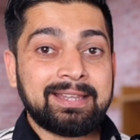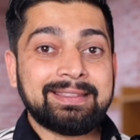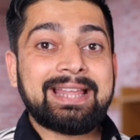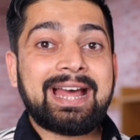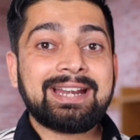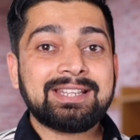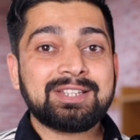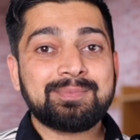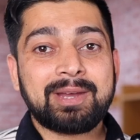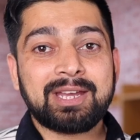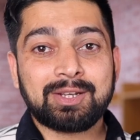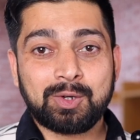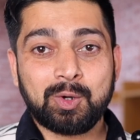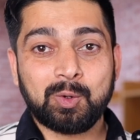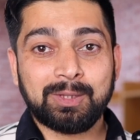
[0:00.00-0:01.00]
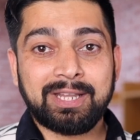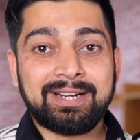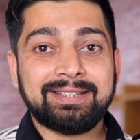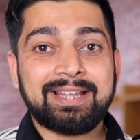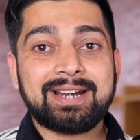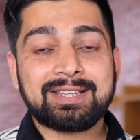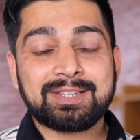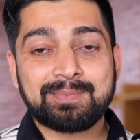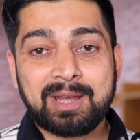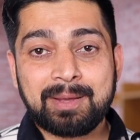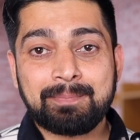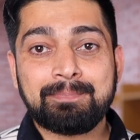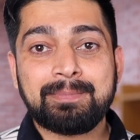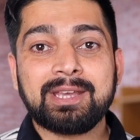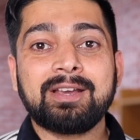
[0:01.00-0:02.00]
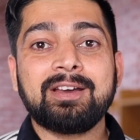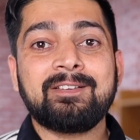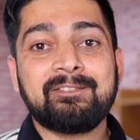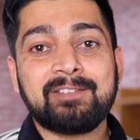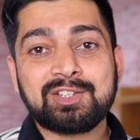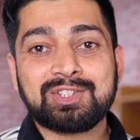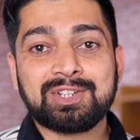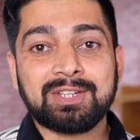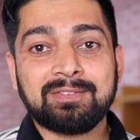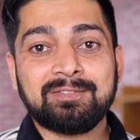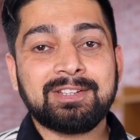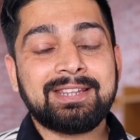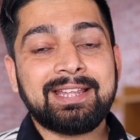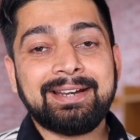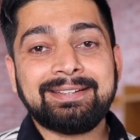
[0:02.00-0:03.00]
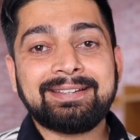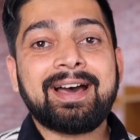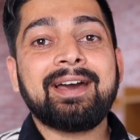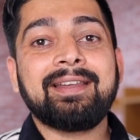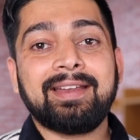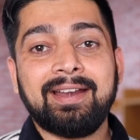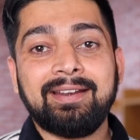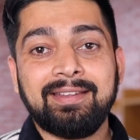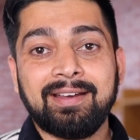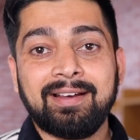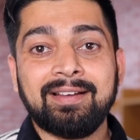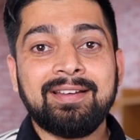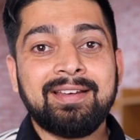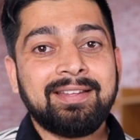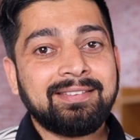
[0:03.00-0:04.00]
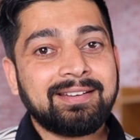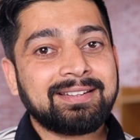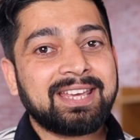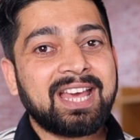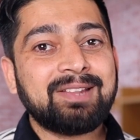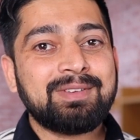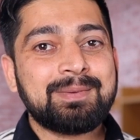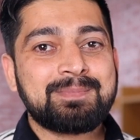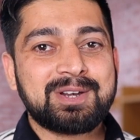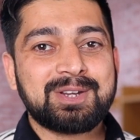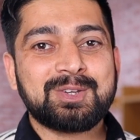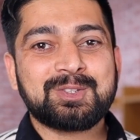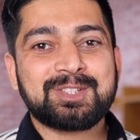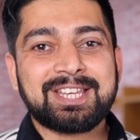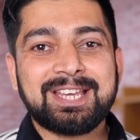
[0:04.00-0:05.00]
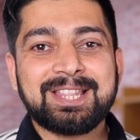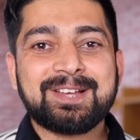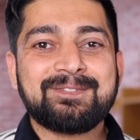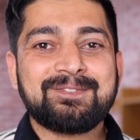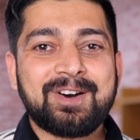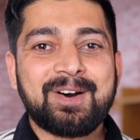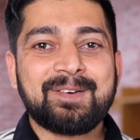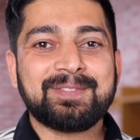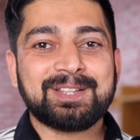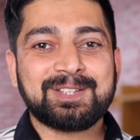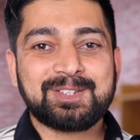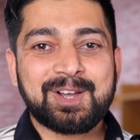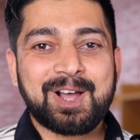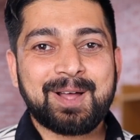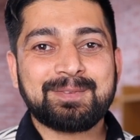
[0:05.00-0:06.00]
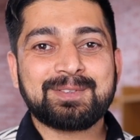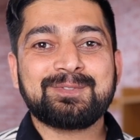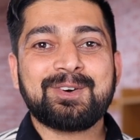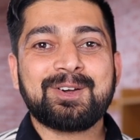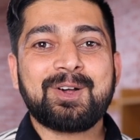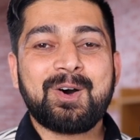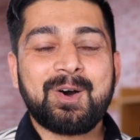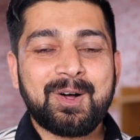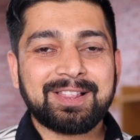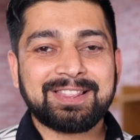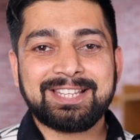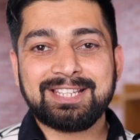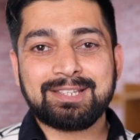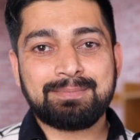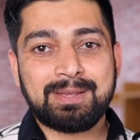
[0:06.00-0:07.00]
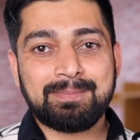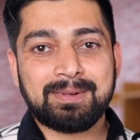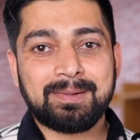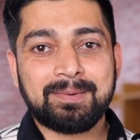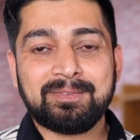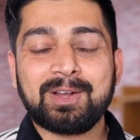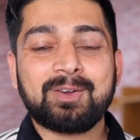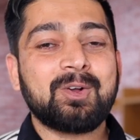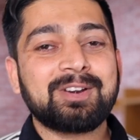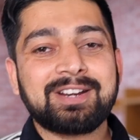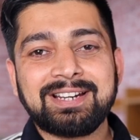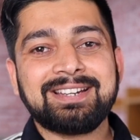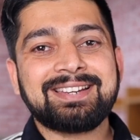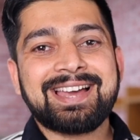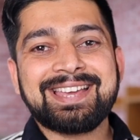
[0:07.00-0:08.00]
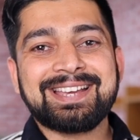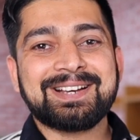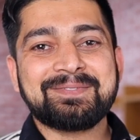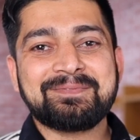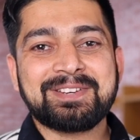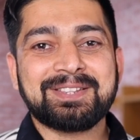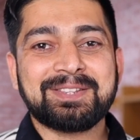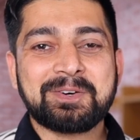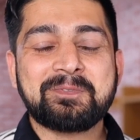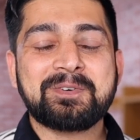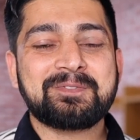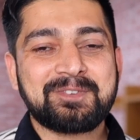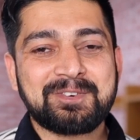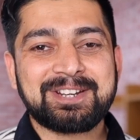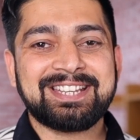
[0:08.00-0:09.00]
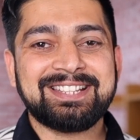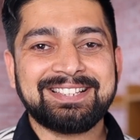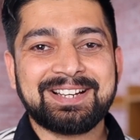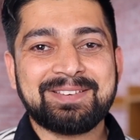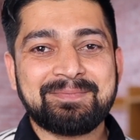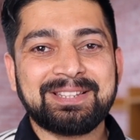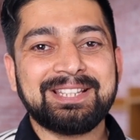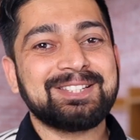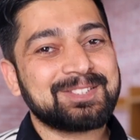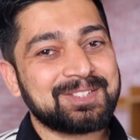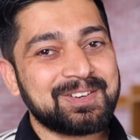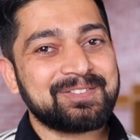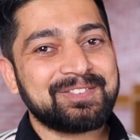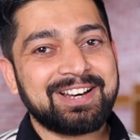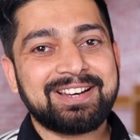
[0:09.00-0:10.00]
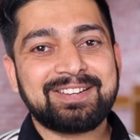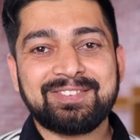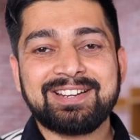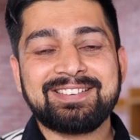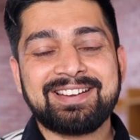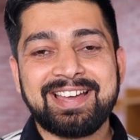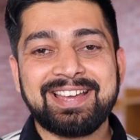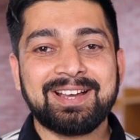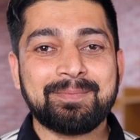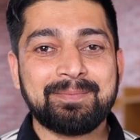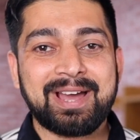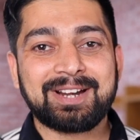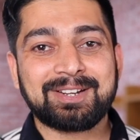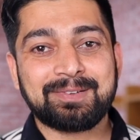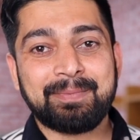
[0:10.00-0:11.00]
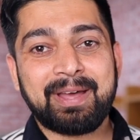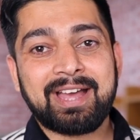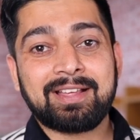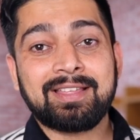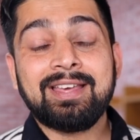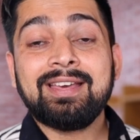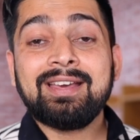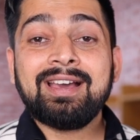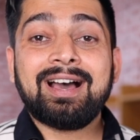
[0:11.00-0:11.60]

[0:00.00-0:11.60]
That is my goal and that is my bigger vision with the entire India that can we produce enough of the jobs for all these people? We are already tying up with over 14 companies so far. We are tying up back to back.